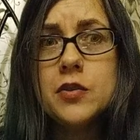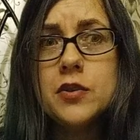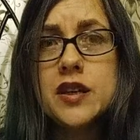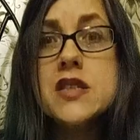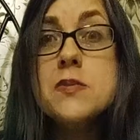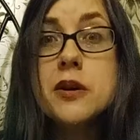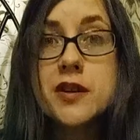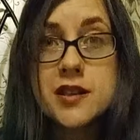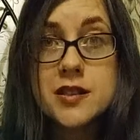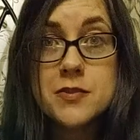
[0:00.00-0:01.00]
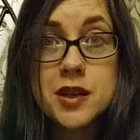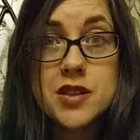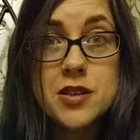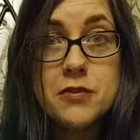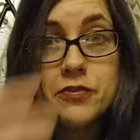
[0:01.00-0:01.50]
experienced
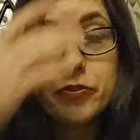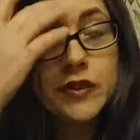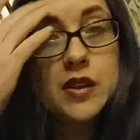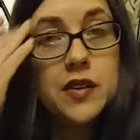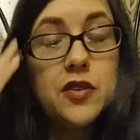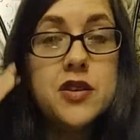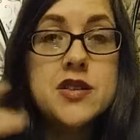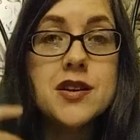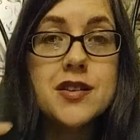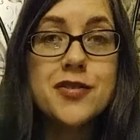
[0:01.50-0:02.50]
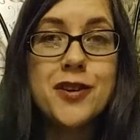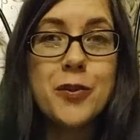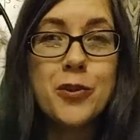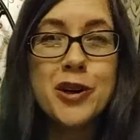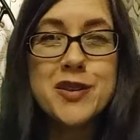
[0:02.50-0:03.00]
medium. Sorry, it's hard to
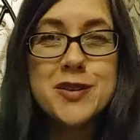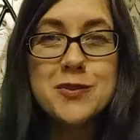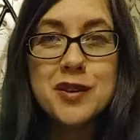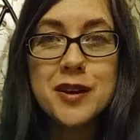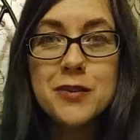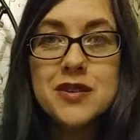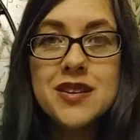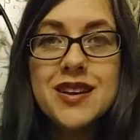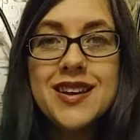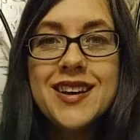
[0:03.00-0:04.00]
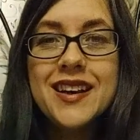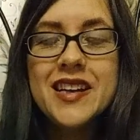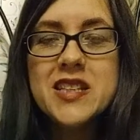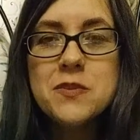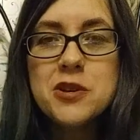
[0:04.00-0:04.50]
find words sometimes.
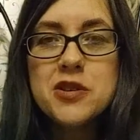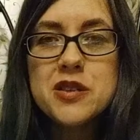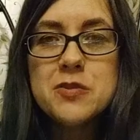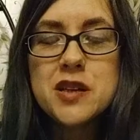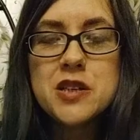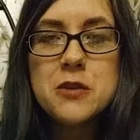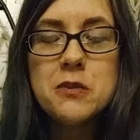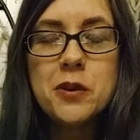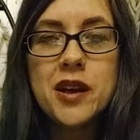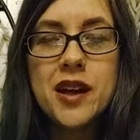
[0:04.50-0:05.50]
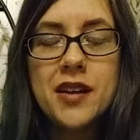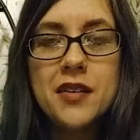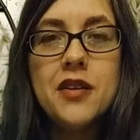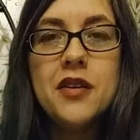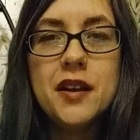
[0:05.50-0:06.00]
Experienced medium, but
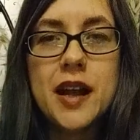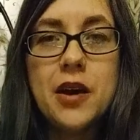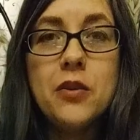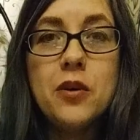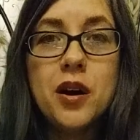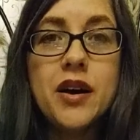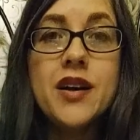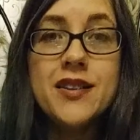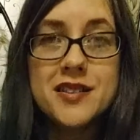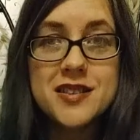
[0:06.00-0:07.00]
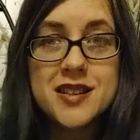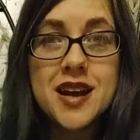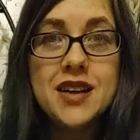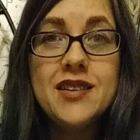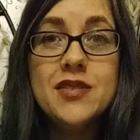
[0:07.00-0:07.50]
now I
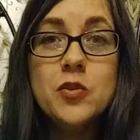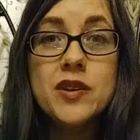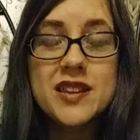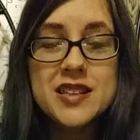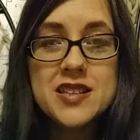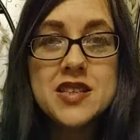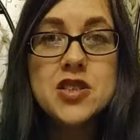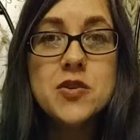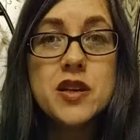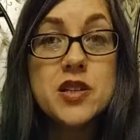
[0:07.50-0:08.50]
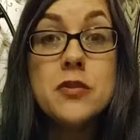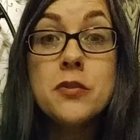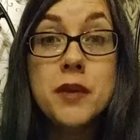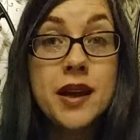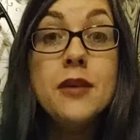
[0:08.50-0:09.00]
understand with this
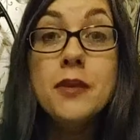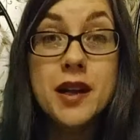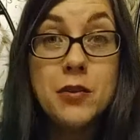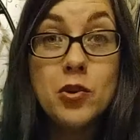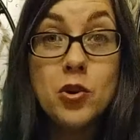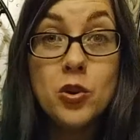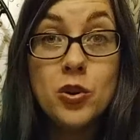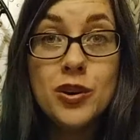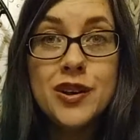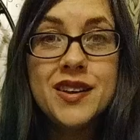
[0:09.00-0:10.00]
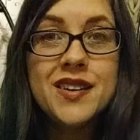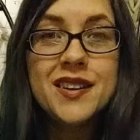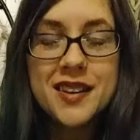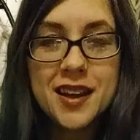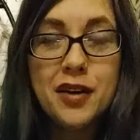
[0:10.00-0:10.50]
situation many, many more,
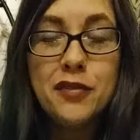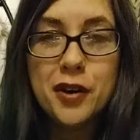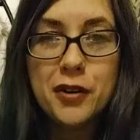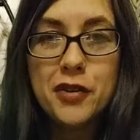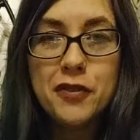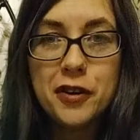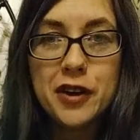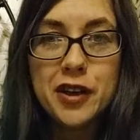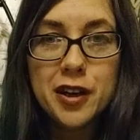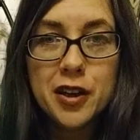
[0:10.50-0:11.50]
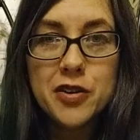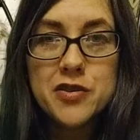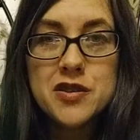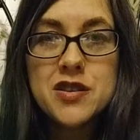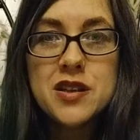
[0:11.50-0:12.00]
that they are very, very
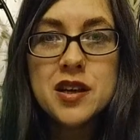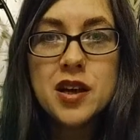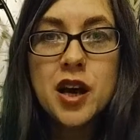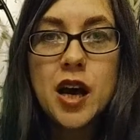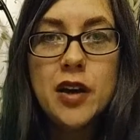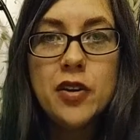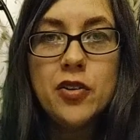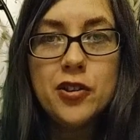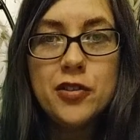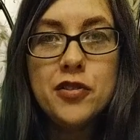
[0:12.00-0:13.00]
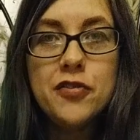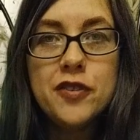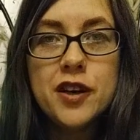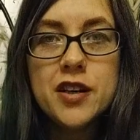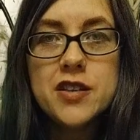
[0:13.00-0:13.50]
close. And on the
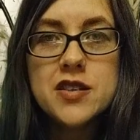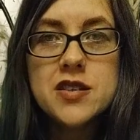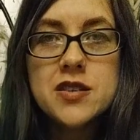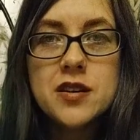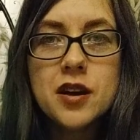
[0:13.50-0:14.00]
reverse,